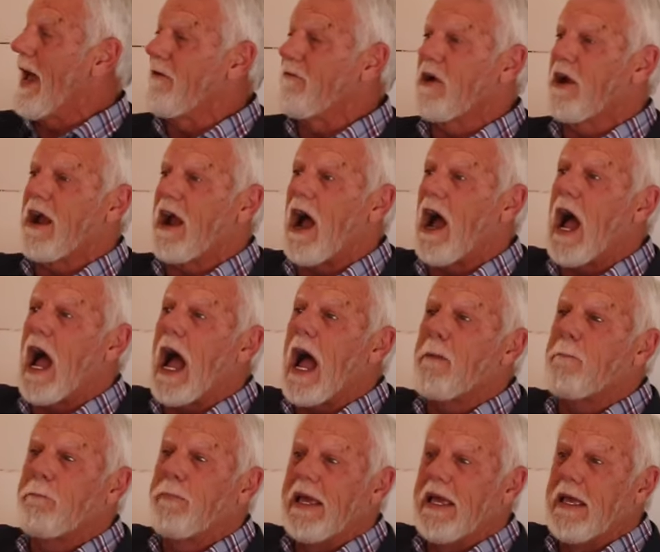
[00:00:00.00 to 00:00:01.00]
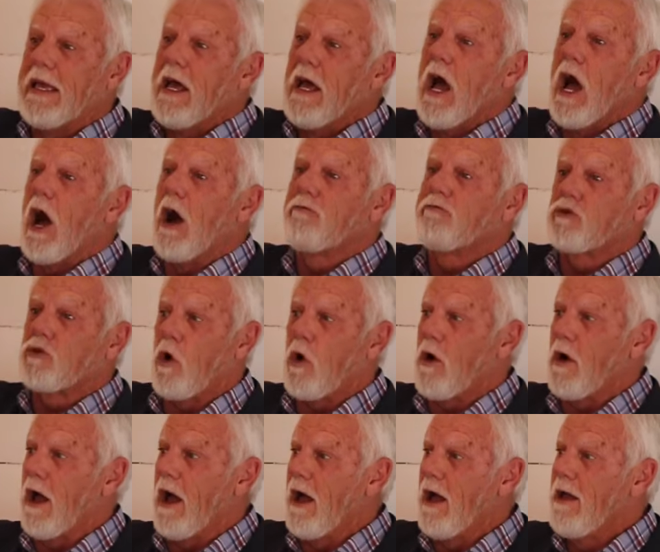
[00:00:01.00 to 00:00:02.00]
every copy of
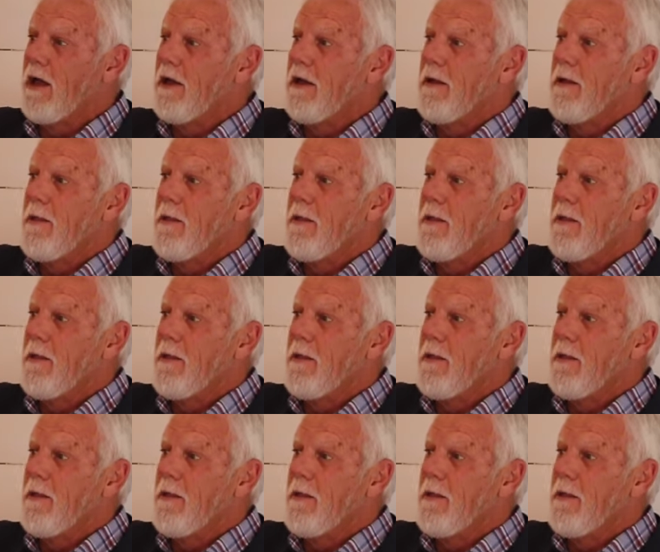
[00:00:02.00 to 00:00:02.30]
Torah,